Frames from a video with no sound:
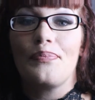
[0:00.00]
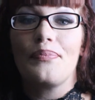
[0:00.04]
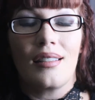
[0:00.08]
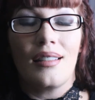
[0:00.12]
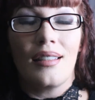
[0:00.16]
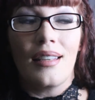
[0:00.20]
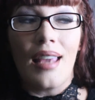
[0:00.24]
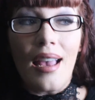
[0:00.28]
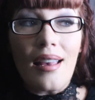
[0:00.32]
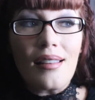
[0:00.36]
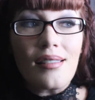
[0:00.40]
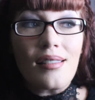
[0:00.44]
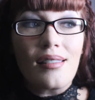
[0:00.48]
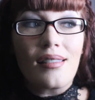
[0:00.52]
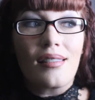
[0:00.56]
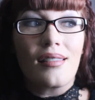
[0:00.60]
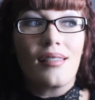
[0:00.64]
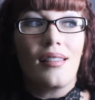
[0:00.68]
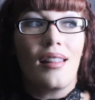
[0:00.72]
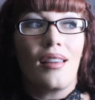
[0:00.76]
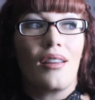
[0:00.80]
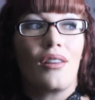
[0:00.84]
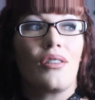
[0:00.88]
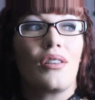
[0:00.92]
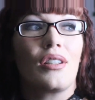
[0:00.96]
Yes,
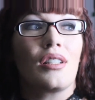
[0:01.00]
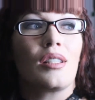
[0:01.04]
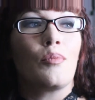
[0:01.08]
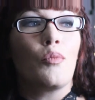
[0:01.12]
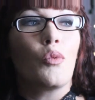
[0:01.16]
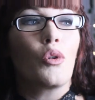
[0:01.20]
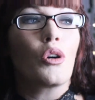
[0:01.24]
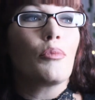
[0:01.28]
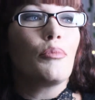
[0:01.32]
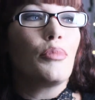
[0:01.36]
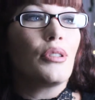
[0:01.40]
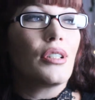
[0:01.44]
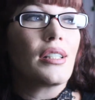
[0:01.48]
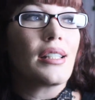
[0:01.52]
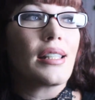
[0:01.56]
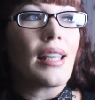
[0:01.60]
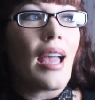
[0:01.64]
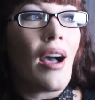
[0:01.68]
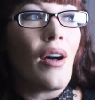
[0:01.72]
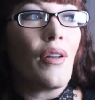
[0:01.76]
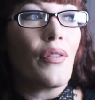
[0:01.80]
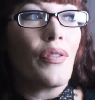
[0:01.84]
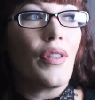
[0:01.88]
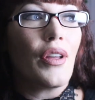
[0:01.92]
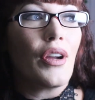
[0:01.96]
there is more books
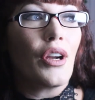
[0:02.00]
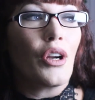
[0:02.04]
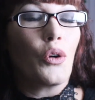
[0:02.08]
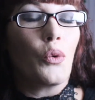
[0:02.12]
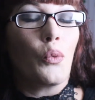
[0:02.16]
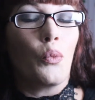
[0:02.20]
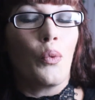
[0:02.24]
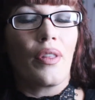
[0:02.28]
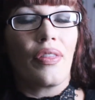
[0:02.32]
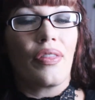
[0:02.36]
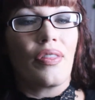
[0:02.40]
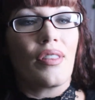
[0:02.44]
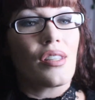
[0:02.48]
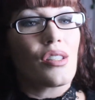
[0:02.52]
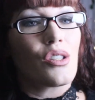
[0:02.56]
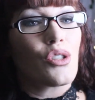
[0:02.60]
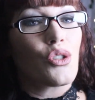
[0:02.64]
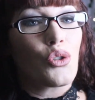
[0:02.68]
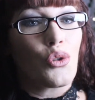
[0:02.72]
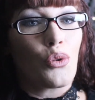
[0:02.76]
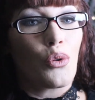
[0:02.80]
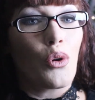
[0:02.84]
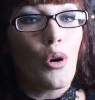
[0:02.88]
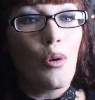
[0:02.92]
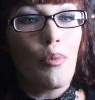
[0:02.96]
out there with this
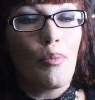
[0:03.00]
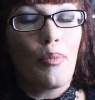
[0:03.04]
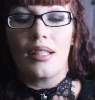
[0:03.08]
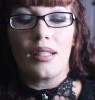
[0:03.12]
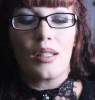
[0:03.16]
trope.